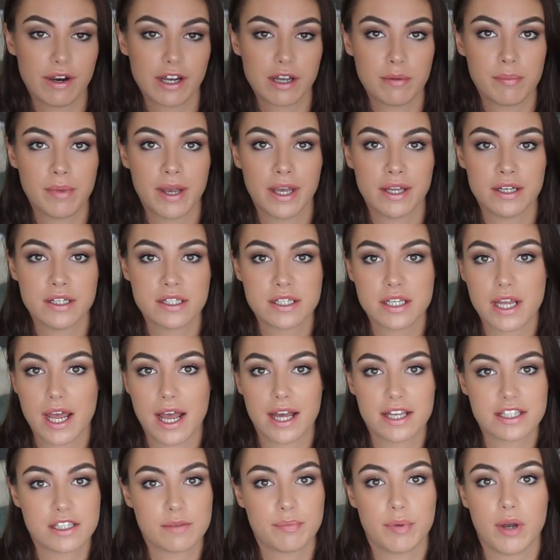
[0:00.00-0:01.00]
recommend
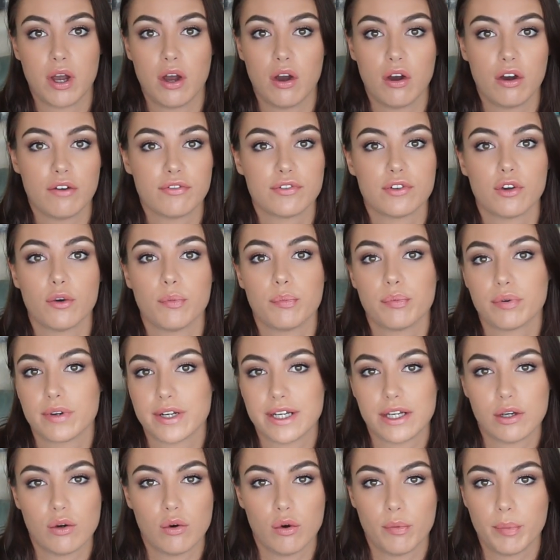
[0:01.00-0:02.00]
as a part of your
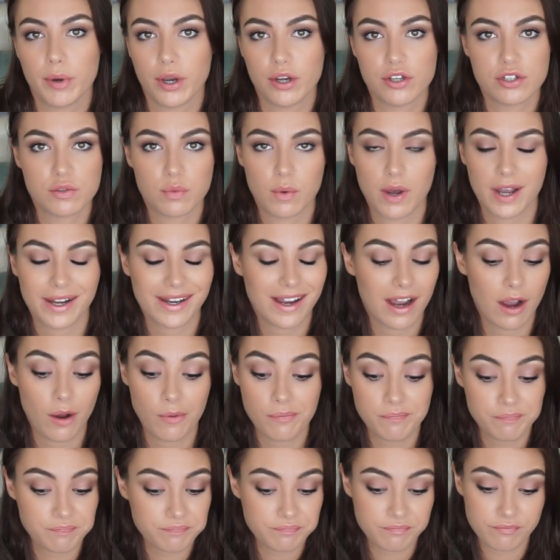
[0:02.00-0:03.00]
pre or post
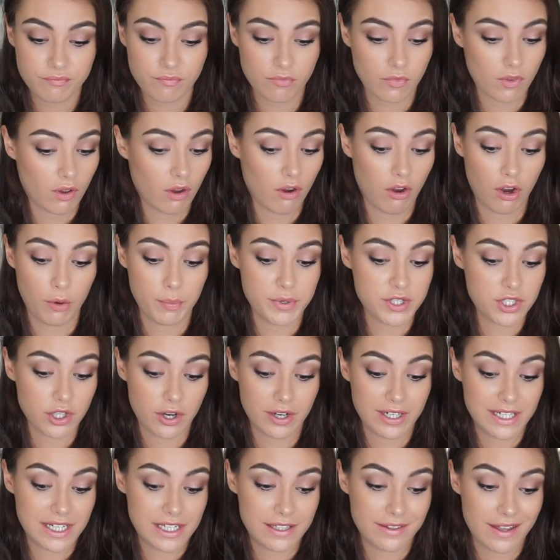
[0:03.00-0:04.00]
workout. I would
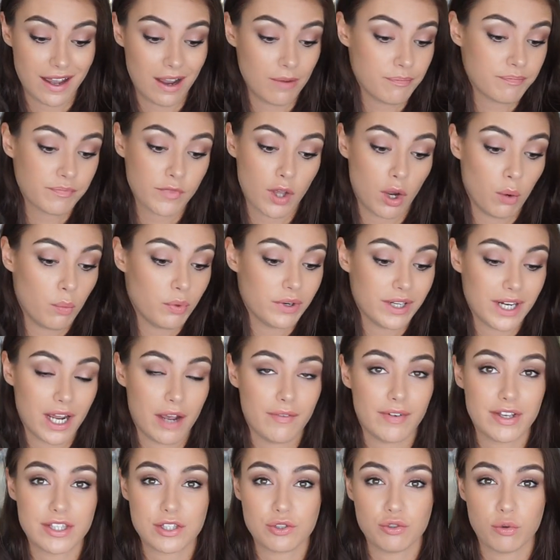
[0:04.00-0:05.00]
totally eat that. I wouldn't
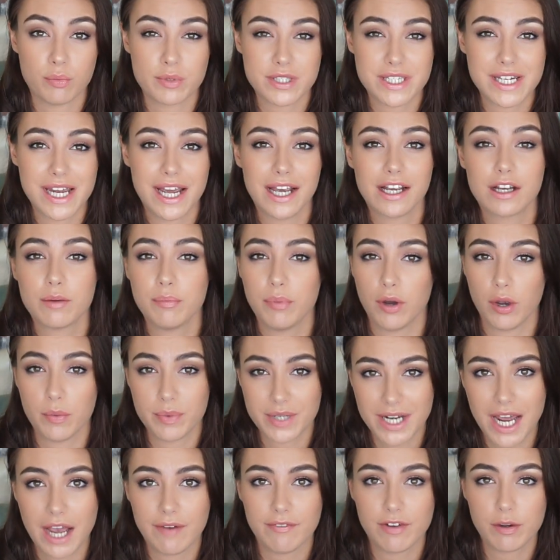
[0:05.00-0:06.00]
have it as a normal snack, but I
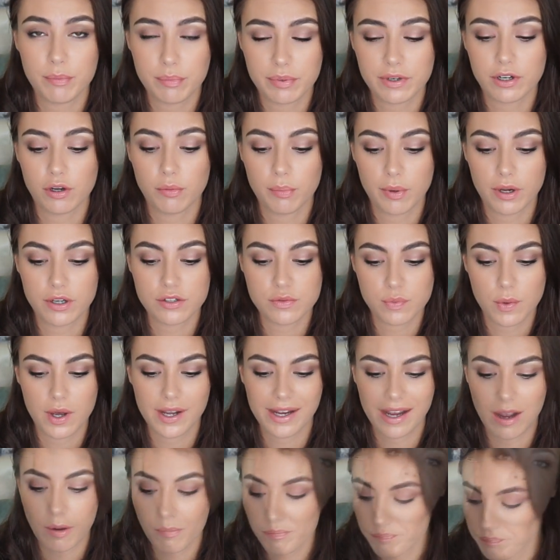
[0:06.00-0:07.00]
would have it pre or post
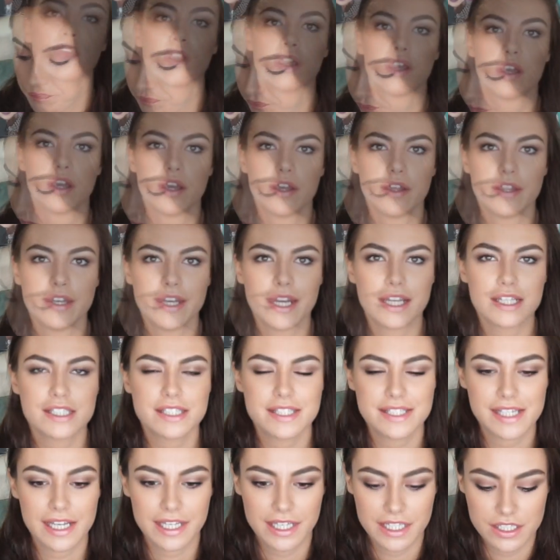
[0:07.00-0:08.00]
workout.
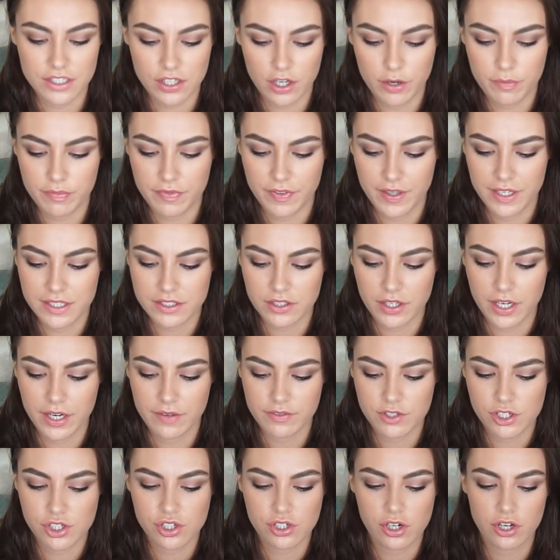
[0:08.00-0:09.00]
next snacky type things I
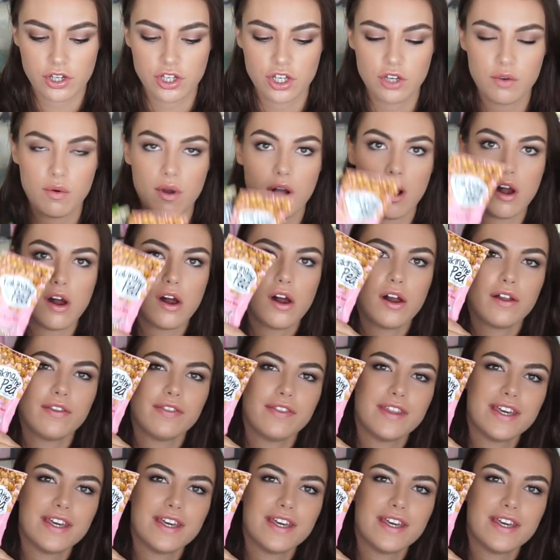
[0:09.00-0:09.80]
have to show you are